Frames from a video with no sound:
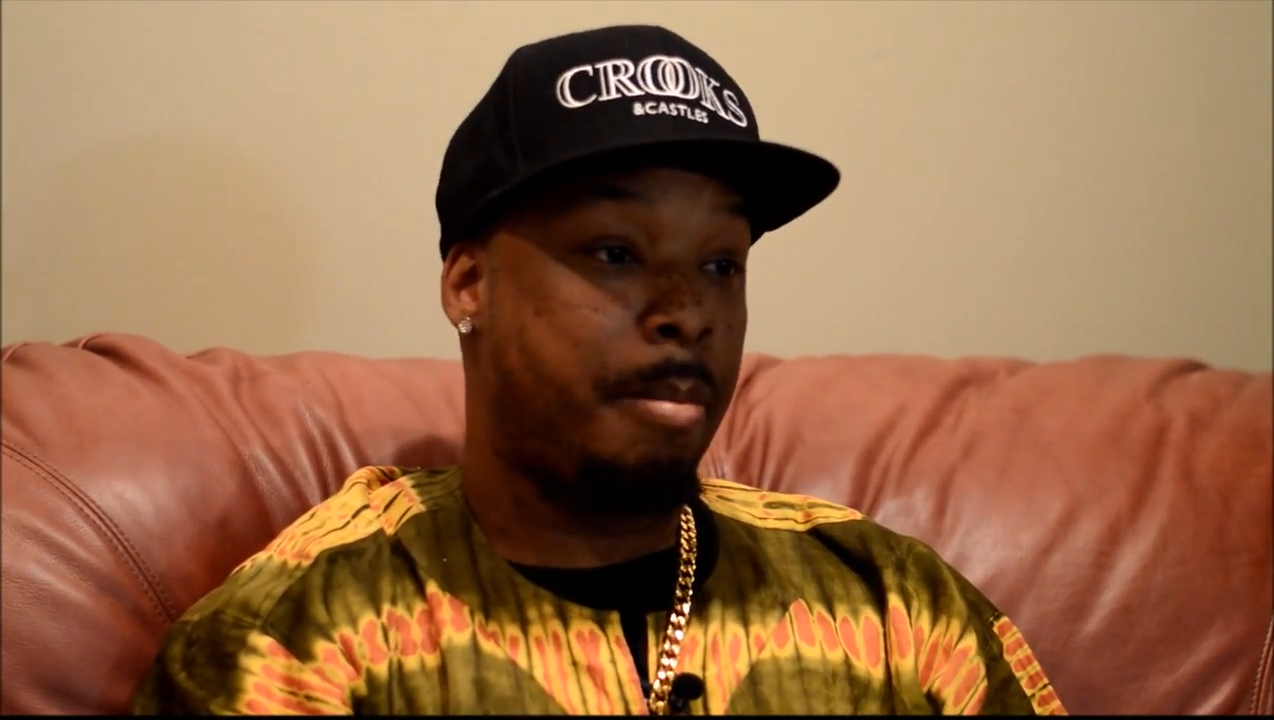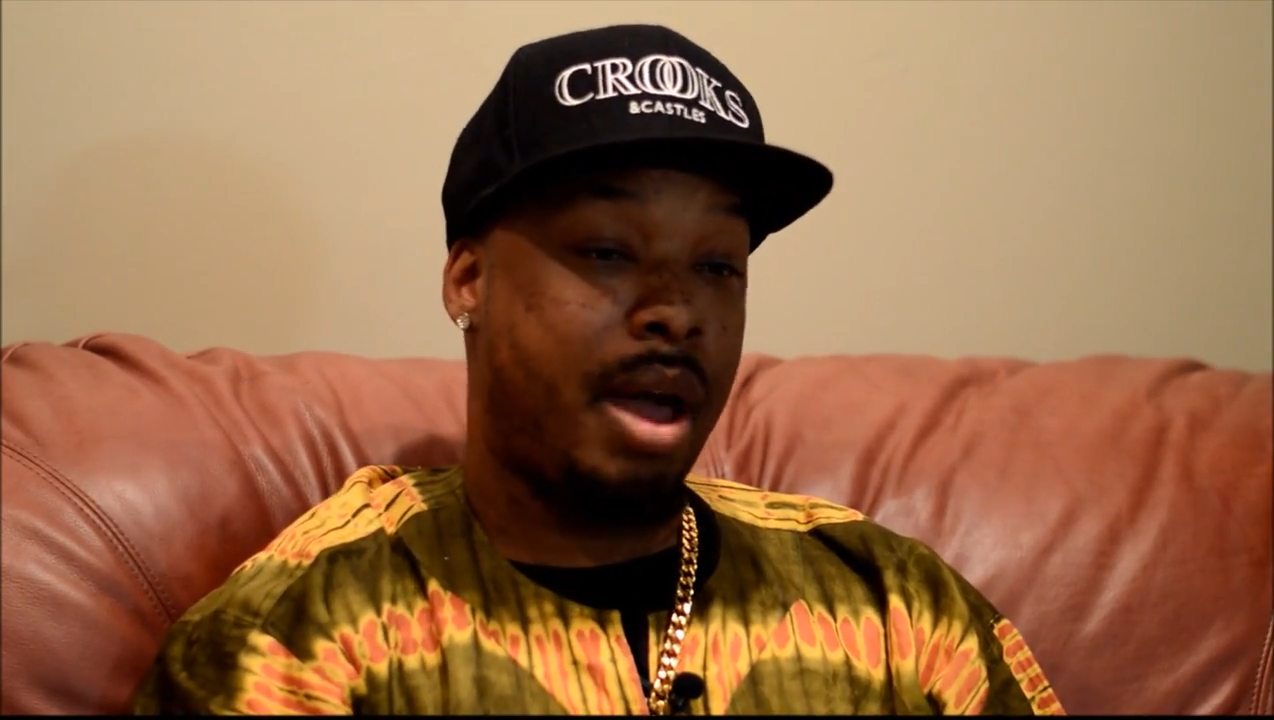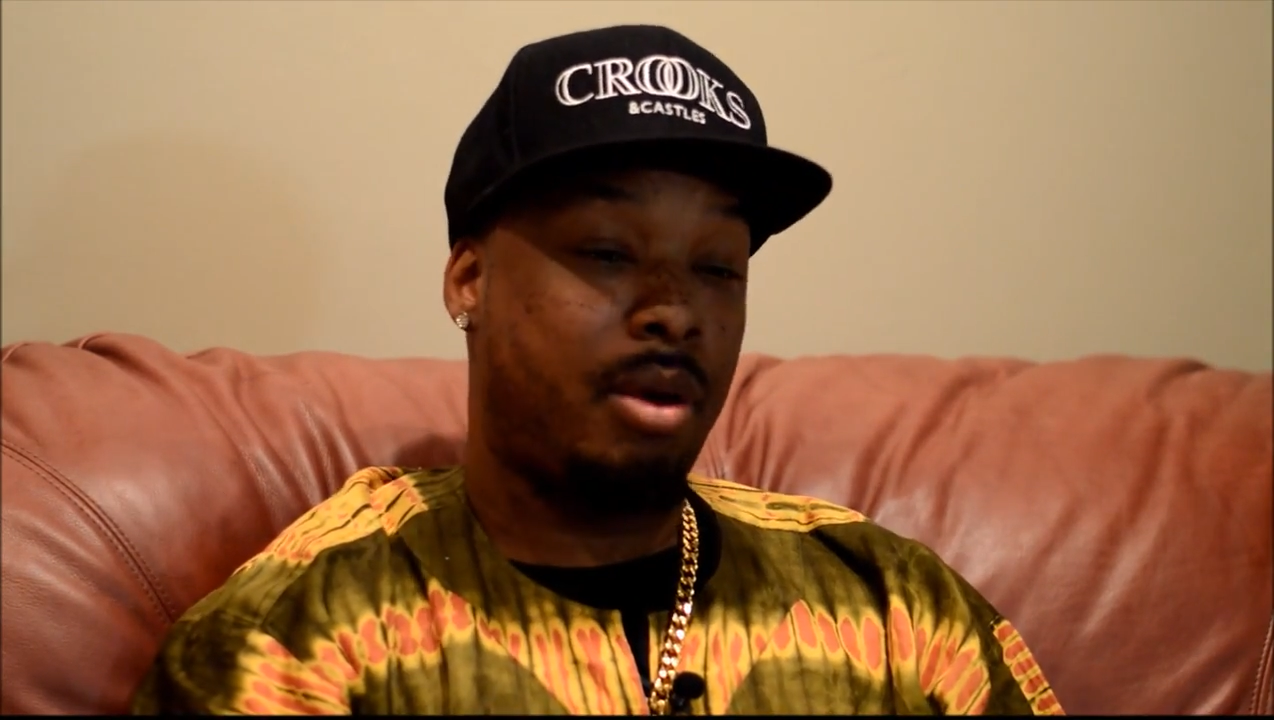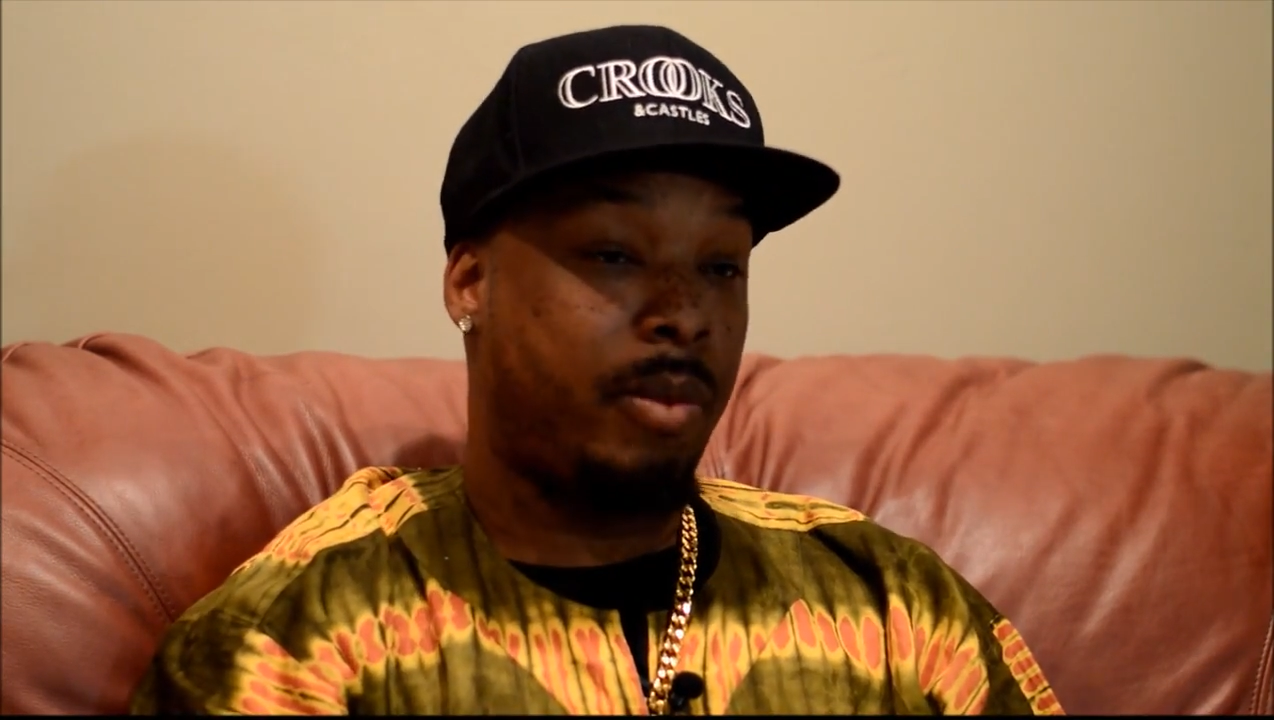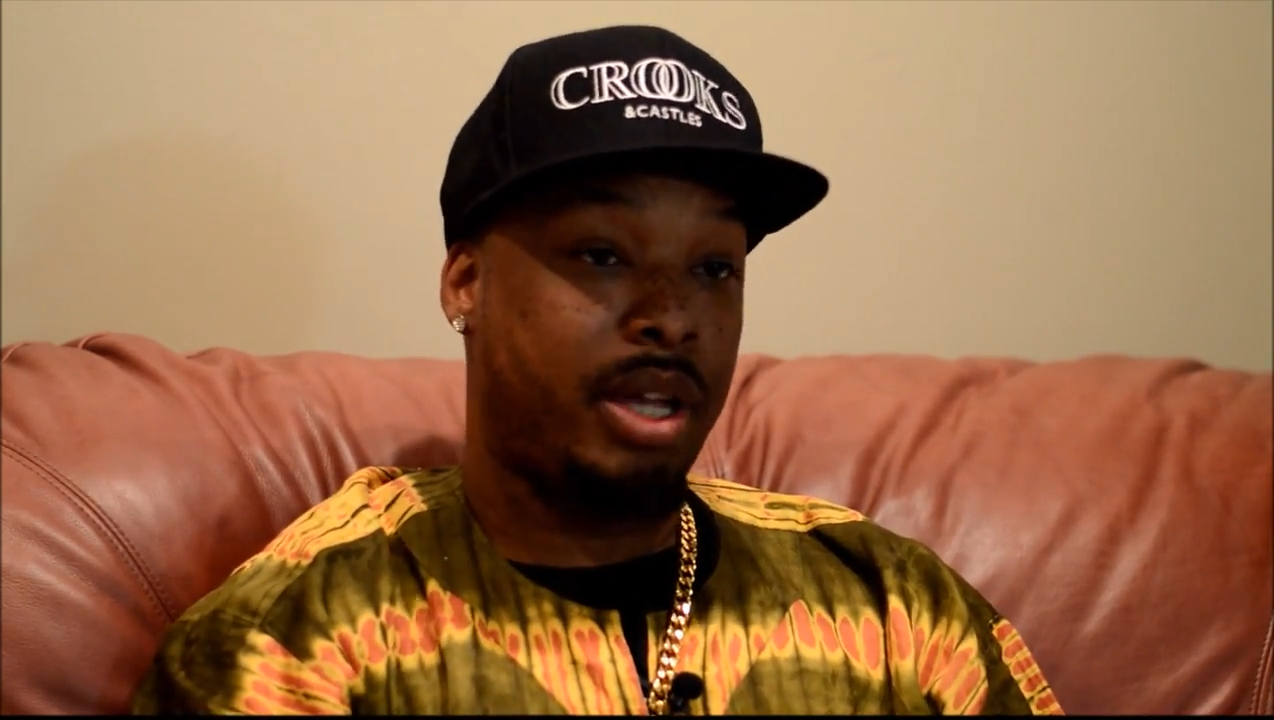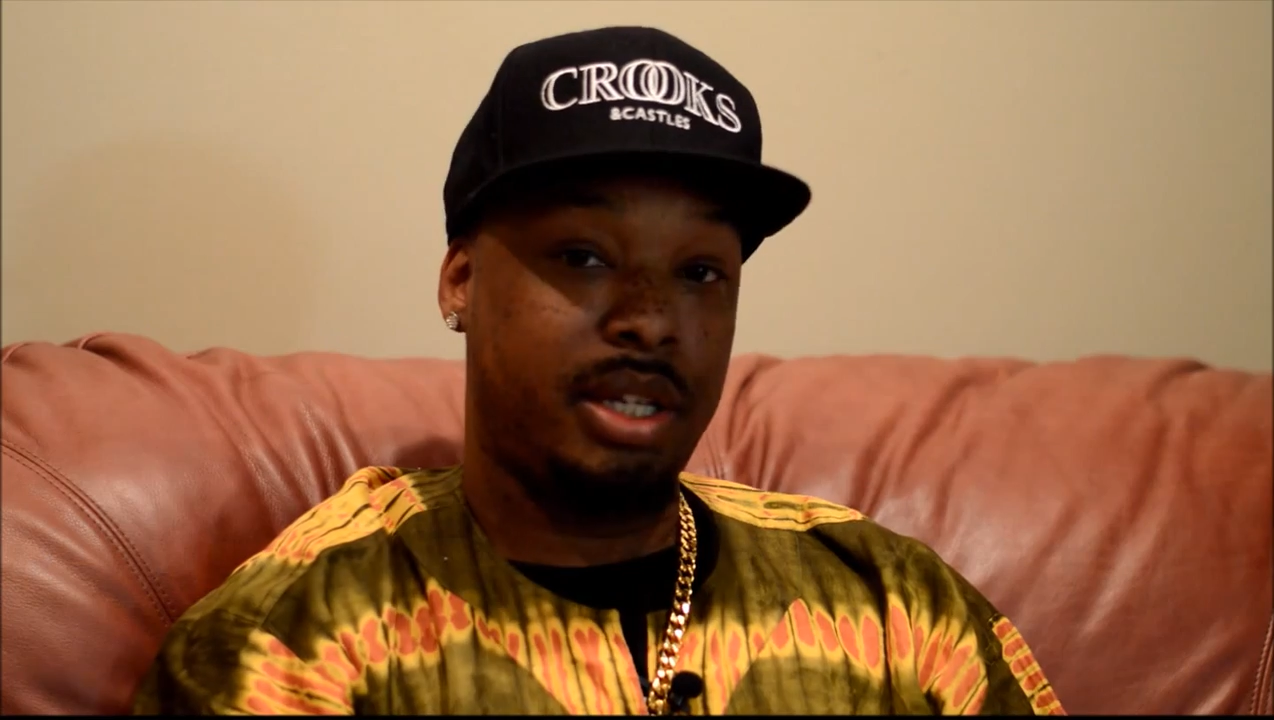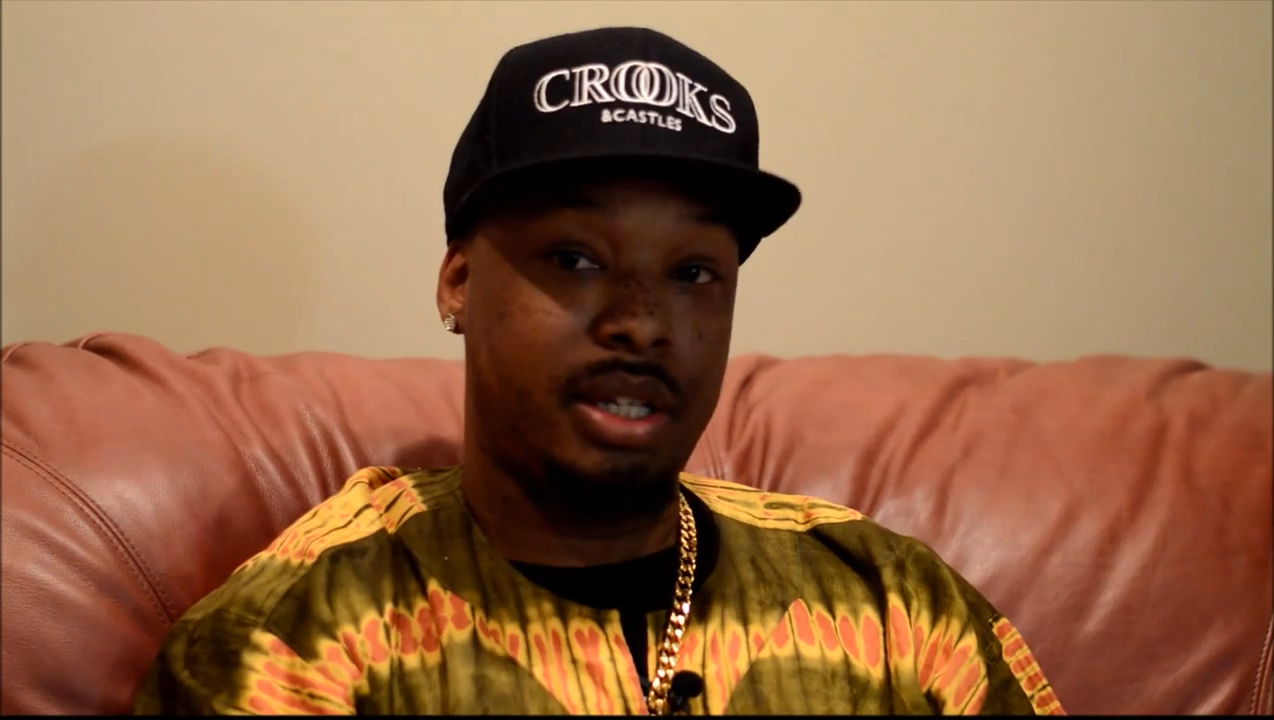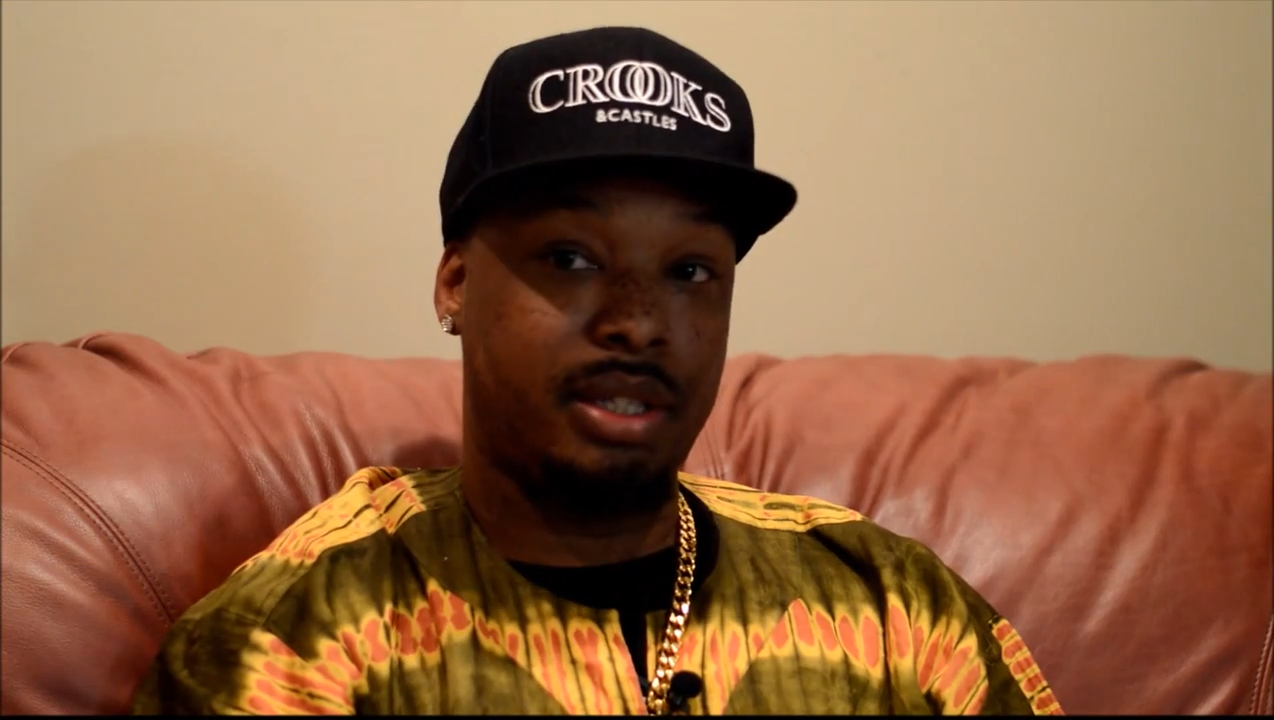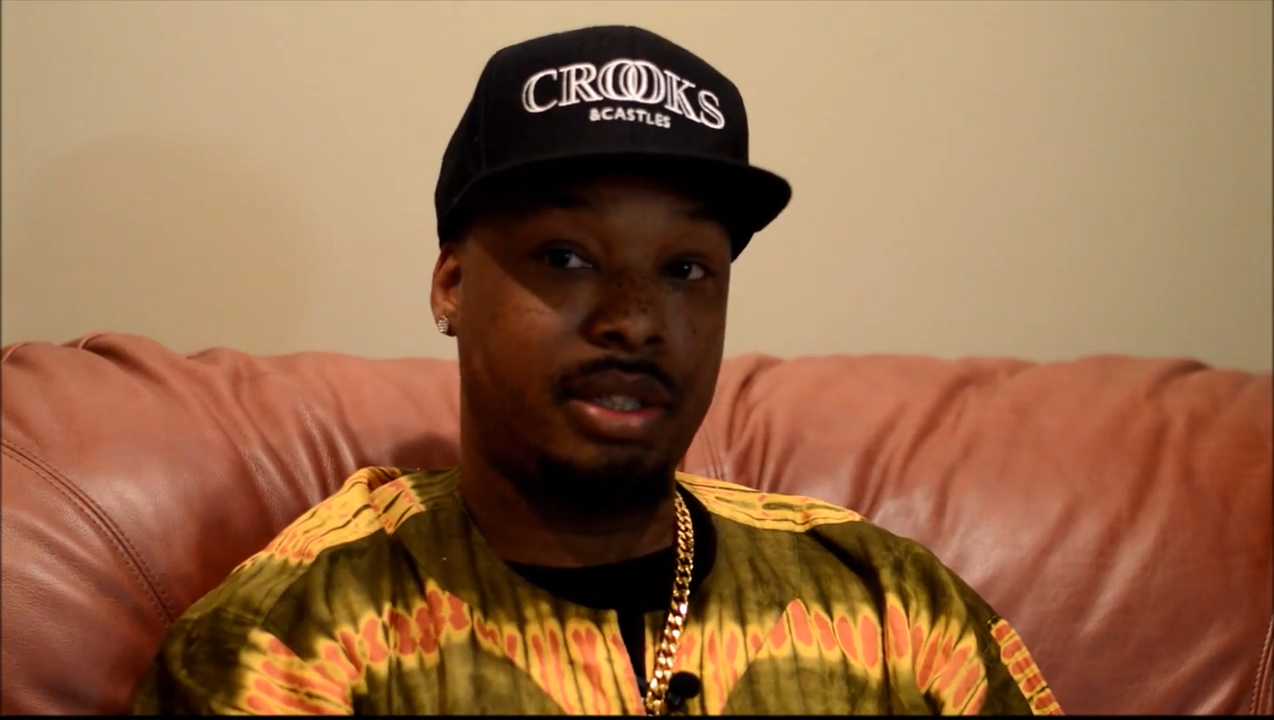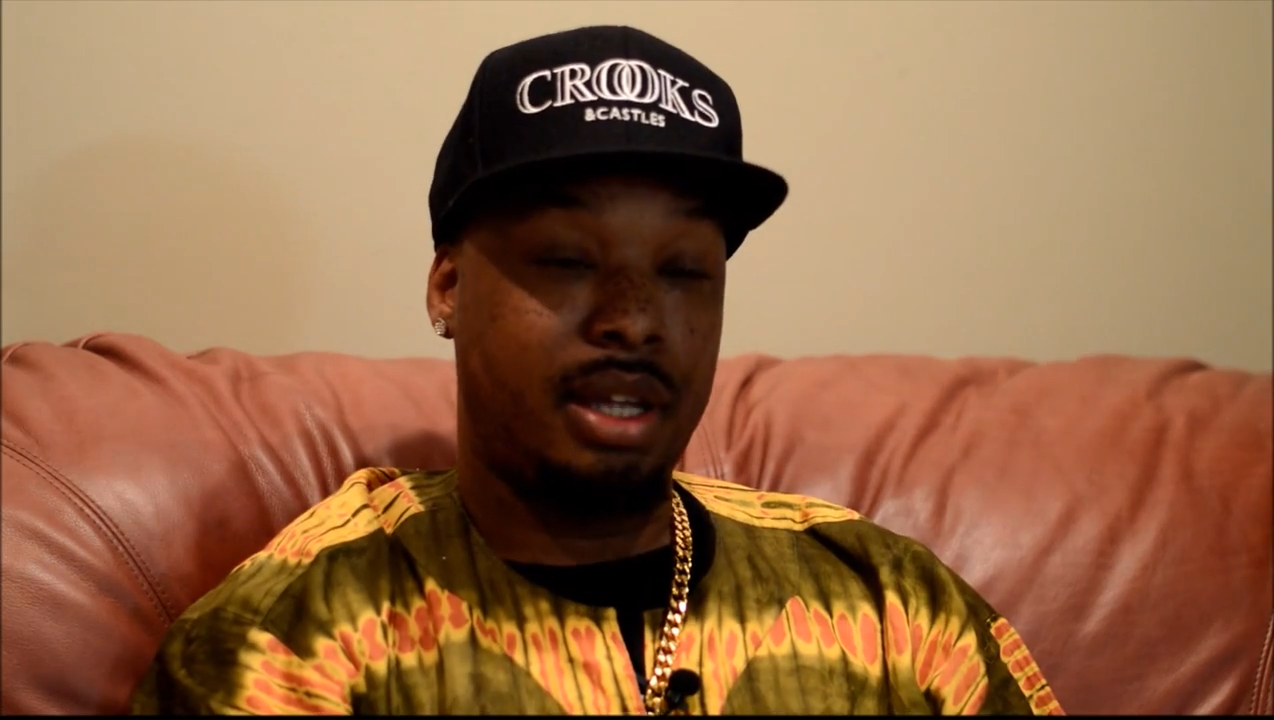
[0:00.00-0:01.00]
by the way,
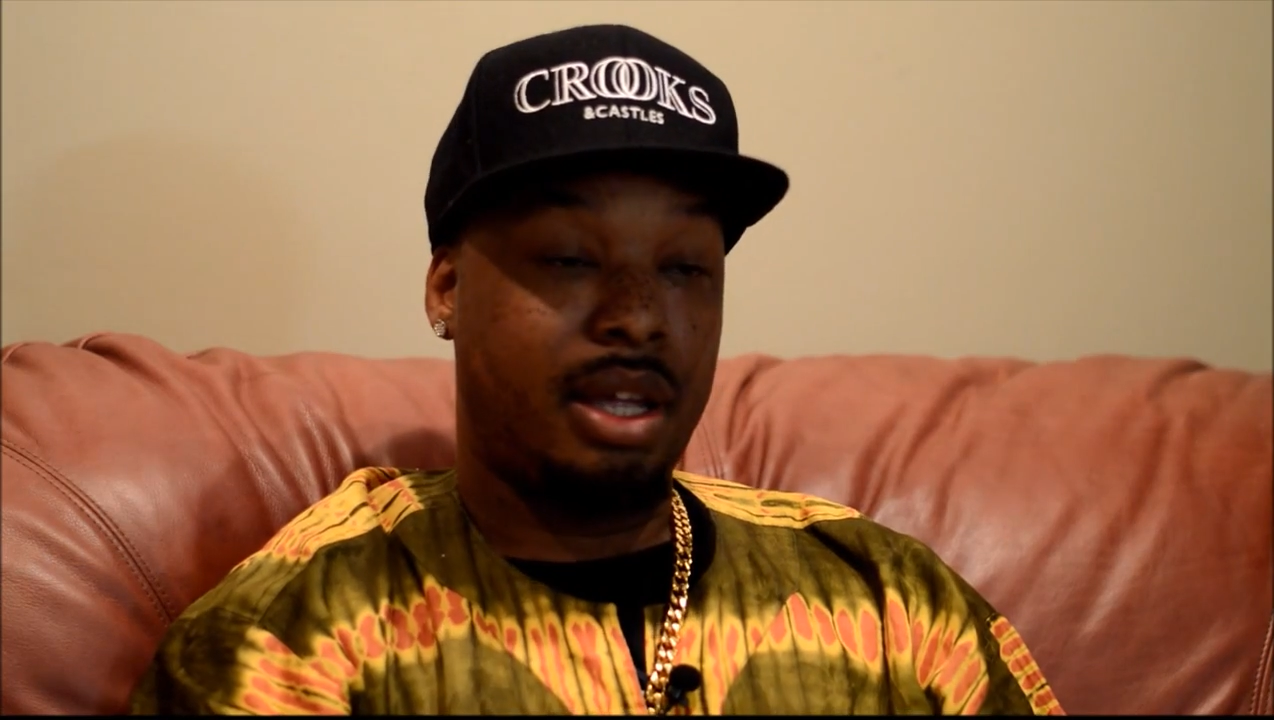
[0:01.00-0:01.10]
is